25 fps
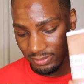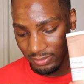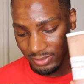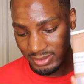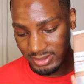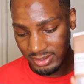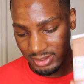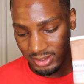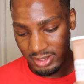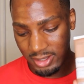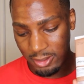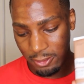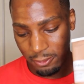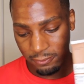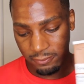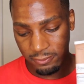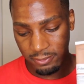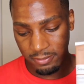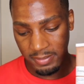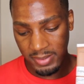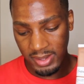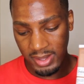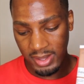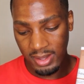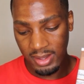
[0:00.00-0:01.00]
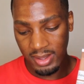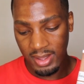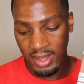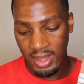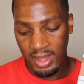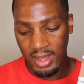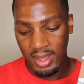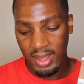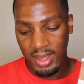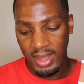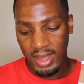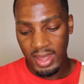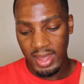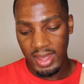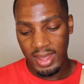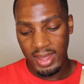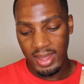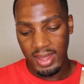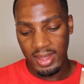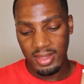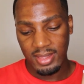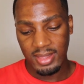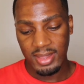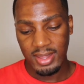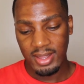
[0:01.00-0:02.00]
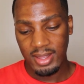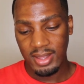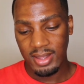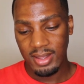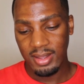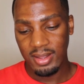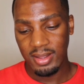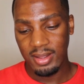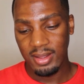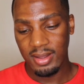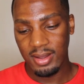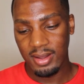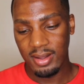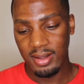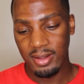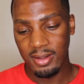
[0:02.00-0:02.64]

was a no for me, and the